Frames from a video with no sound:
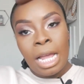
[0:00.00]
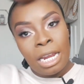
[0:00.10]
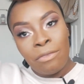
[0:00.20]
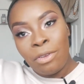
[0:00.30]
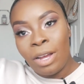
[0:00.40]

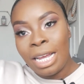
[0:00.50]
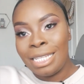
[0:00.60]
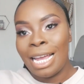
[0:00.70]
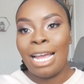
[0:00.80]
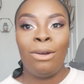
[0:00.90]
And if you got a hair
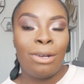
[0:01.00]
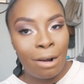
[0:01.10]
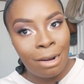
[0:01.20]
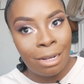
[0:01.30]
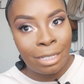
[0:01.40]
tie on,
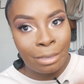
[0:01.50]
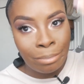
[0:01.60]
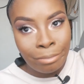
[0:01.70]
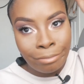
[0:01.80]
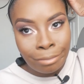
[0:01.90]
girls,
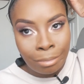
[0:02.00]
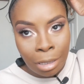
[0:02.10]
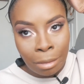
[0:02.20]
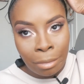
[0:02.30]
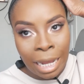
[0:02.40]

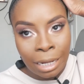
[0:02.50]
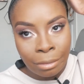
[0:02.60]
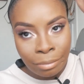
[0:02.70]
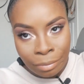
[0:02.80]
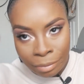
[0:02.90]
pull it back.